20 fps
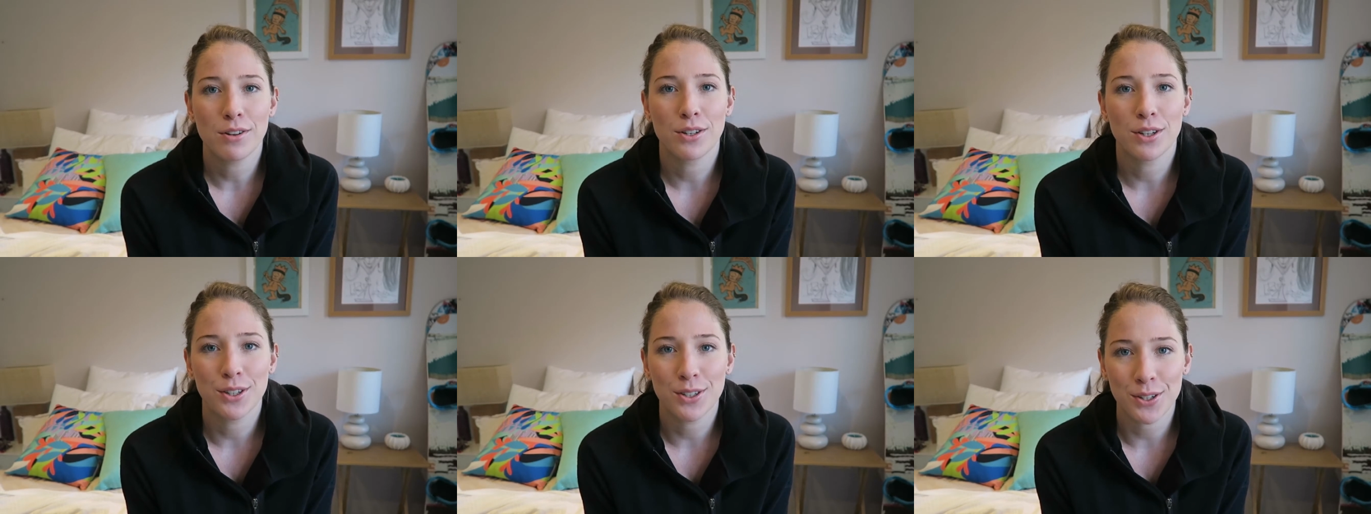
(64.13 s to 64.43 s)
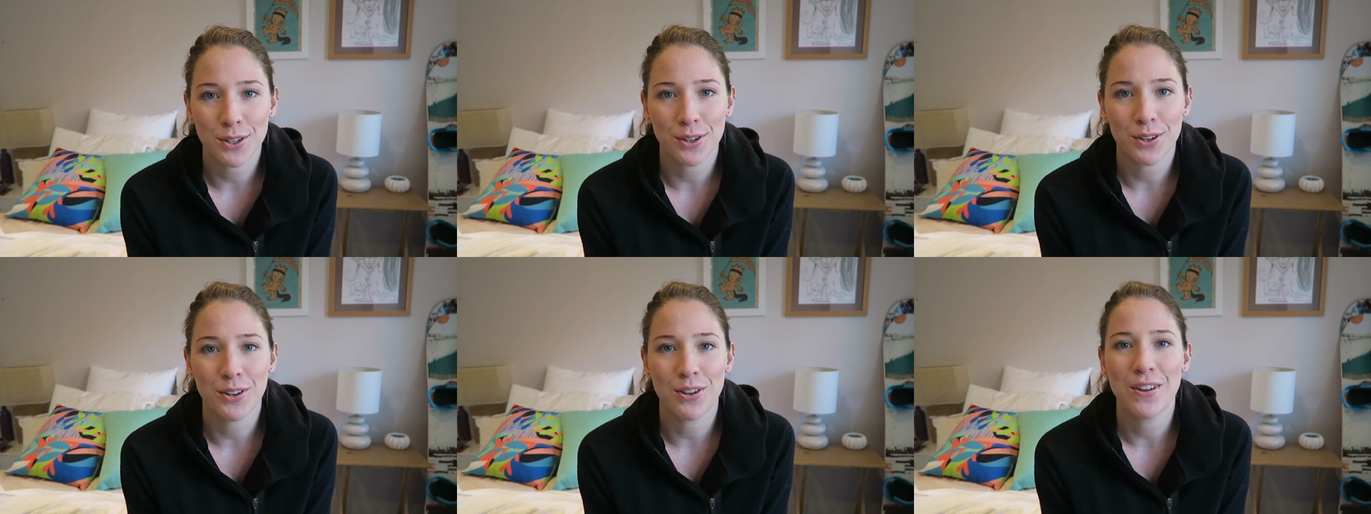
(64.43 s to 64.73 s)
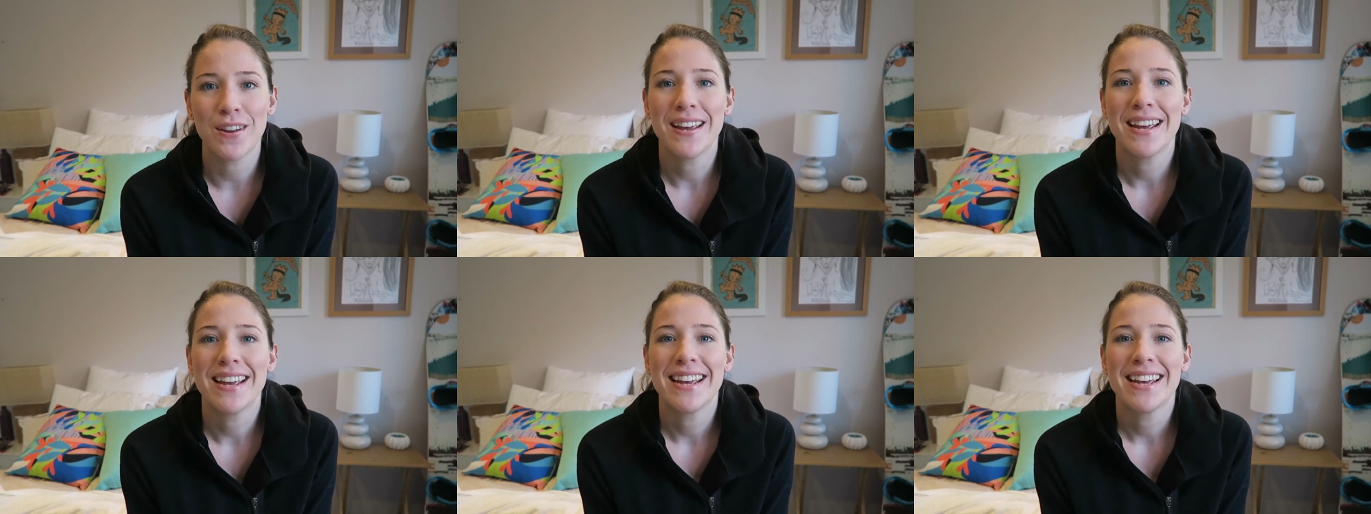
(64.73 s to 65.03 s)
to
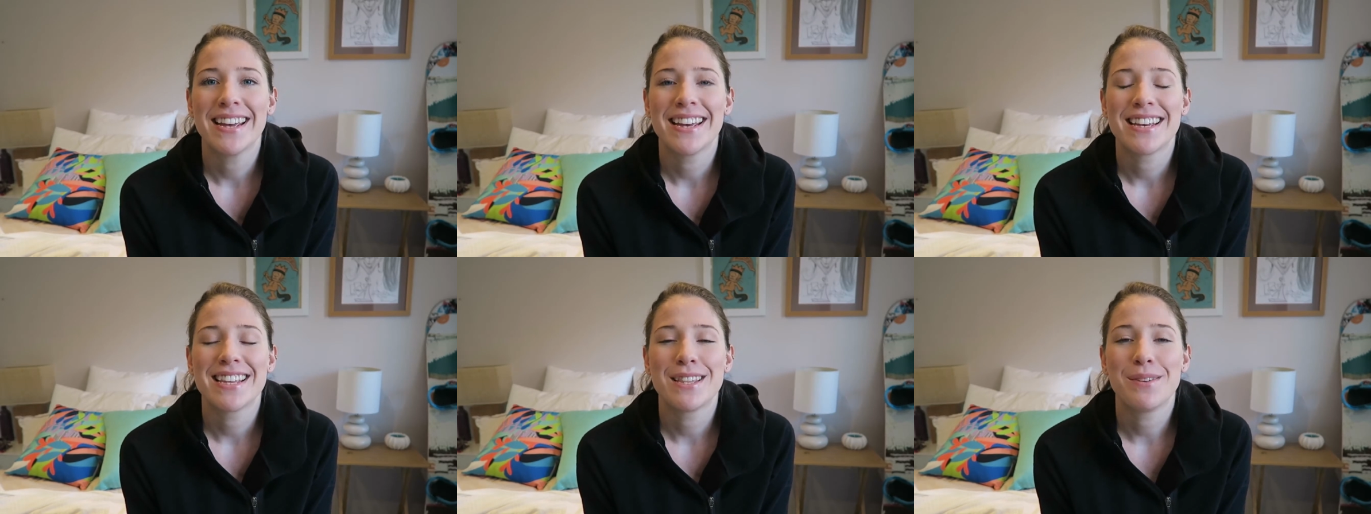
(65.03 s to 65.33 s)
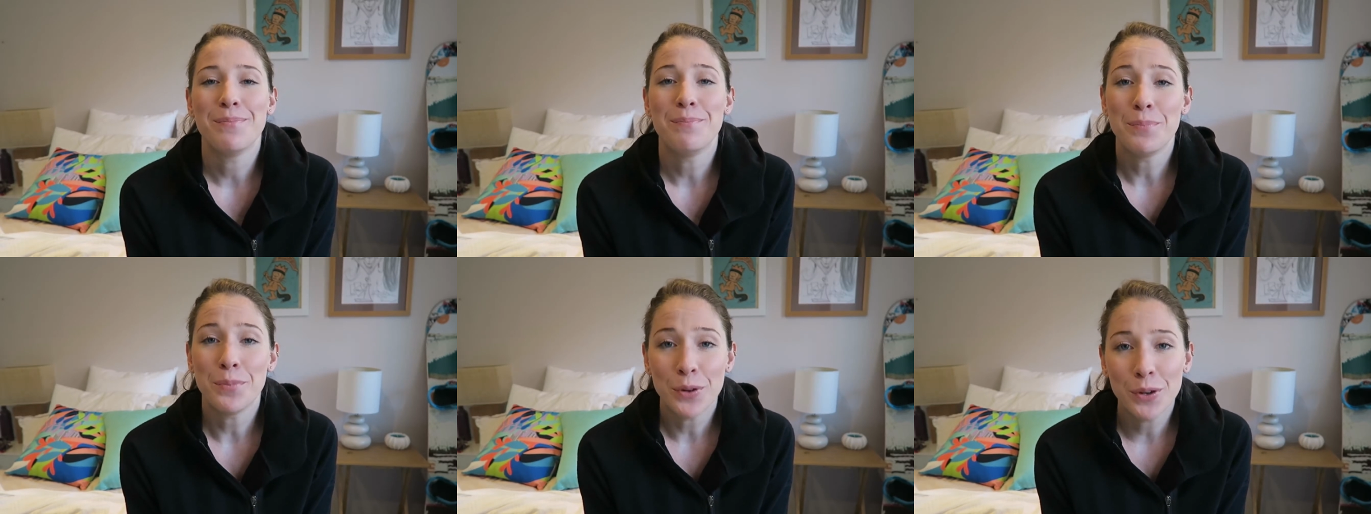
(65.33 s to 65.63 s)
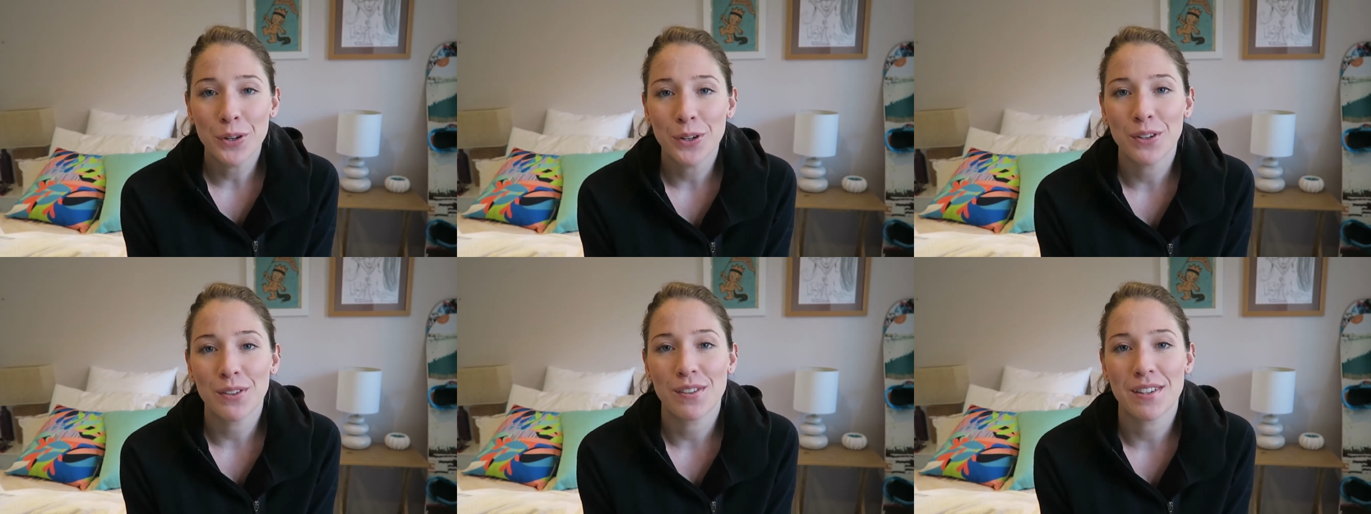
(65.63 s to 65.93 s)
do the
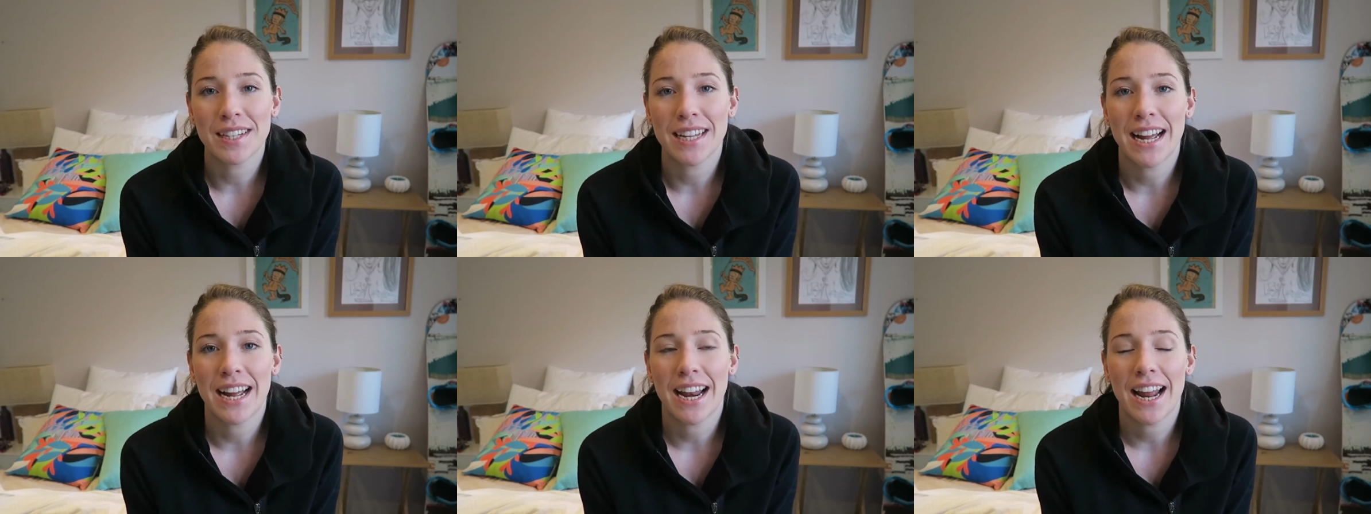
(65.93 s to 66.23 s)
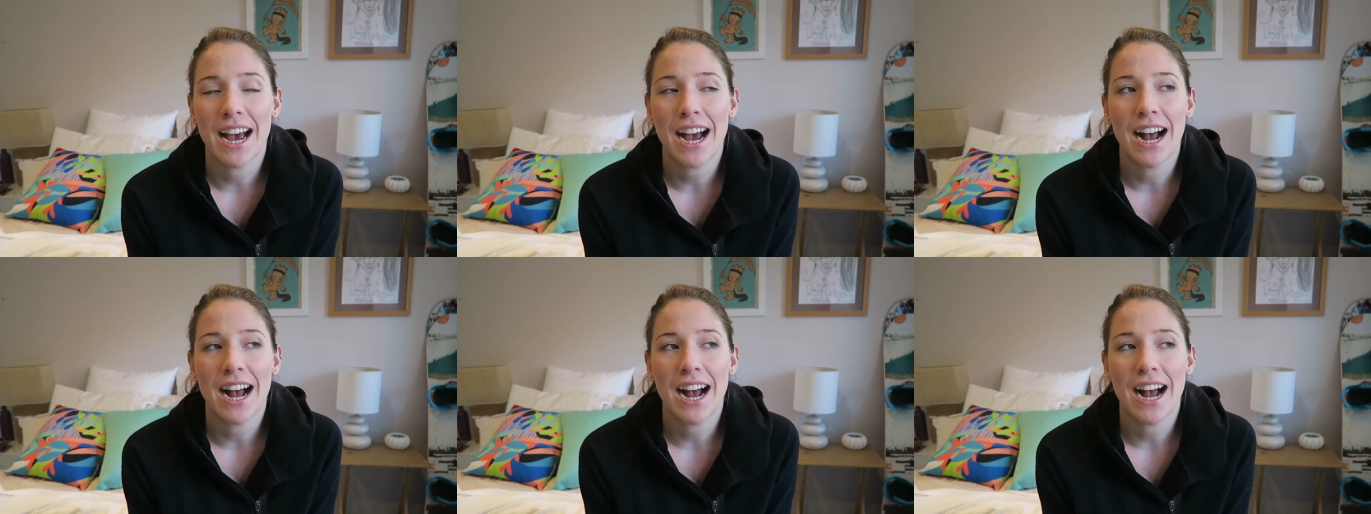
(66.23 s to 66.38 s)
moves that